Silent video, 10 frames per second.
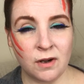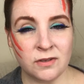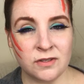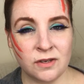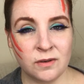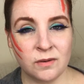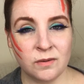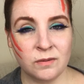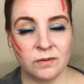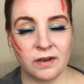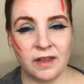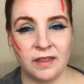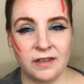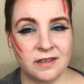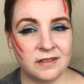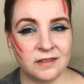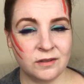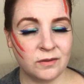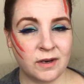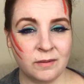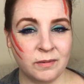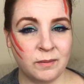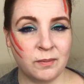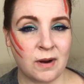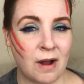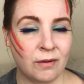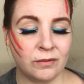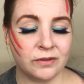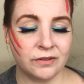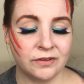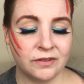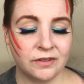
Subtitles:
But also, I think he's incredibly proud